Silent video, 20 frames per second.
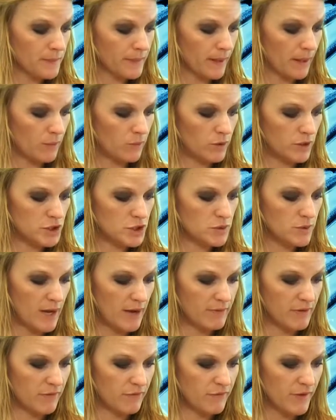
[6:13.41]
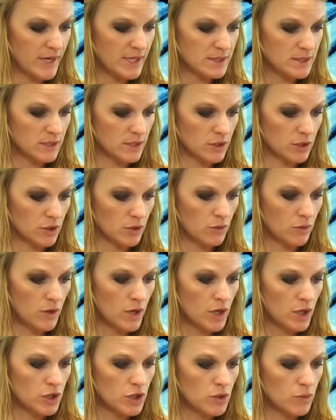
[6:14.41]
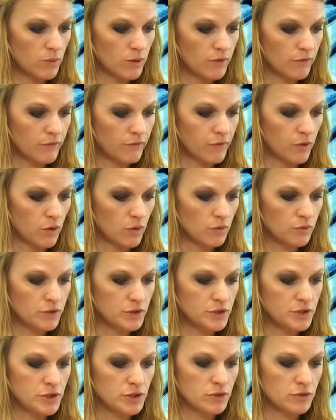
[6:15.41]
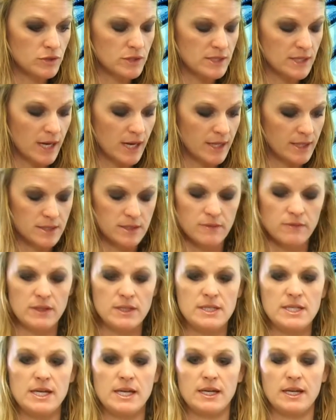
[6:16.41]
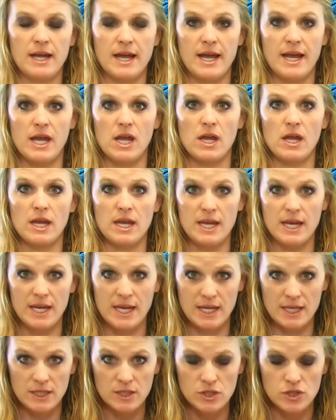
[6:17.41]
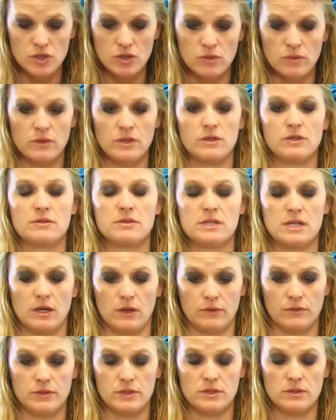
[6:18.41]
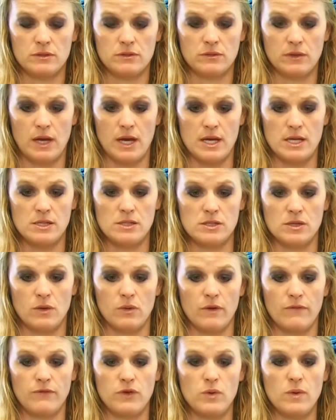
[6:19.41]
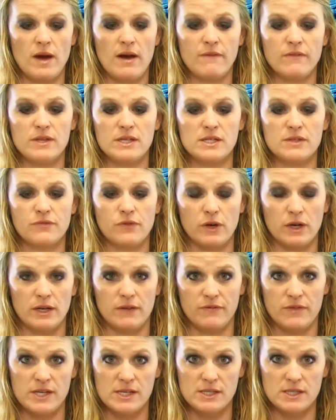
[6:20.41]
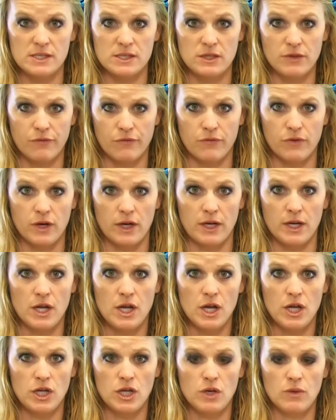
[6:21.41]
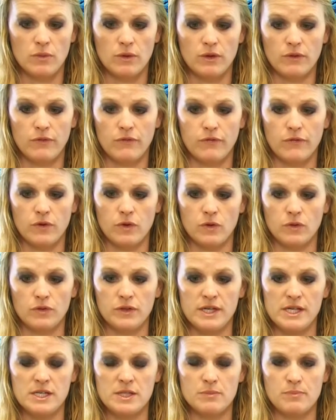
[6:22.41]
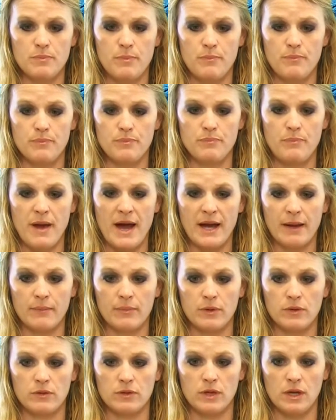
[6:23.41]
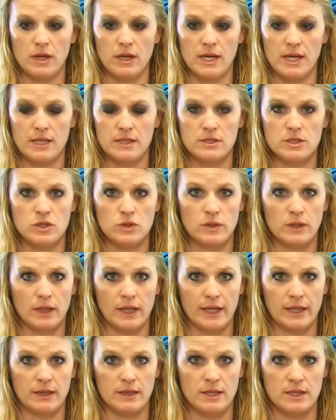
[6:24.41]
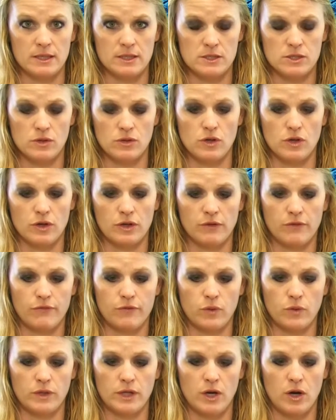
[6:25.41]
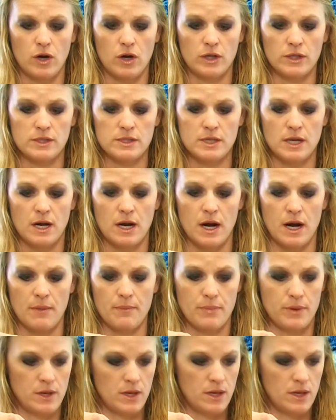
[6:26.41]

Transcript: And once you have it facing you, you want to fold the two sides of the DNA into themselves, okay? So if you have this front, if this is the front, you want to fold these backbone into it like this. So you're going to fold it on top